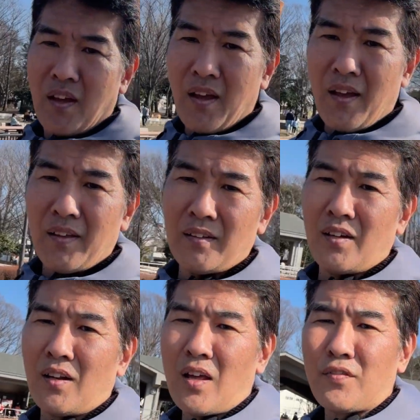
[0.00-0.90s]
and
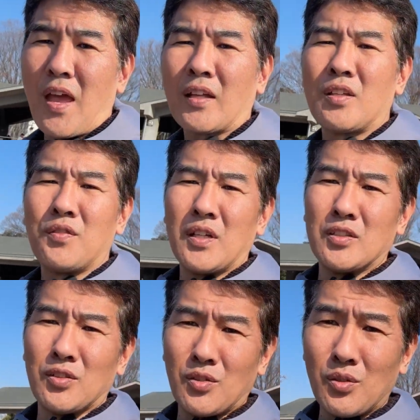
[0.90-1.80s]
a lot of
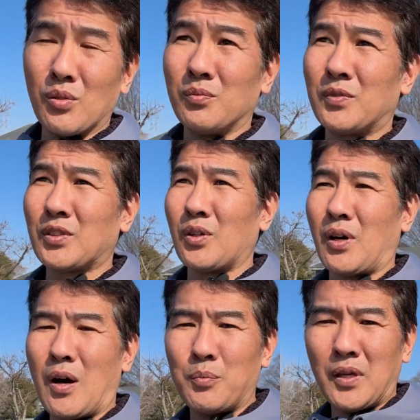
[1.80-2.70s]
activities to do. So
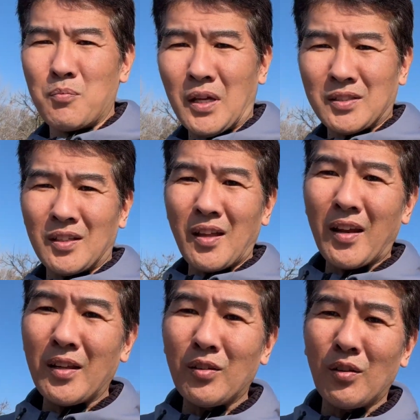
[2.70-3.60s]
I'll be mixing
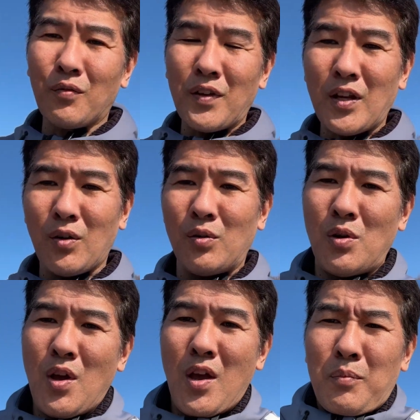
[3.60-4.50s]
that into the video,
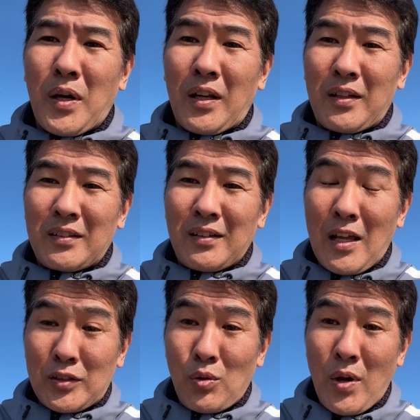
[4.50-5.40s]
but
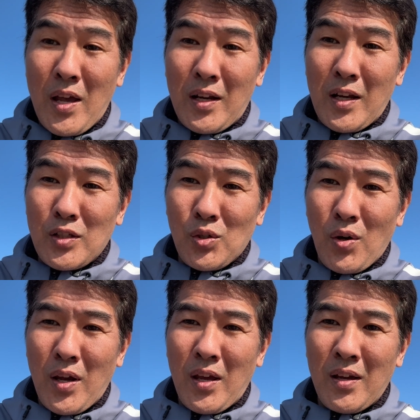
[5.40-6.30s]
let's go ahead and
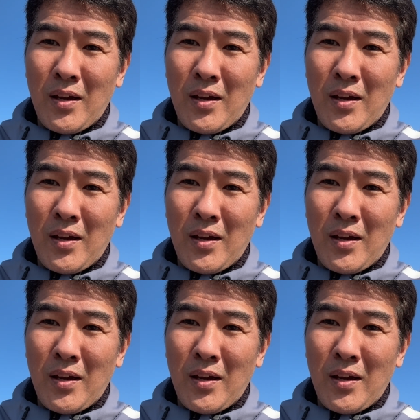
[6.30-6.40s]
enjoy.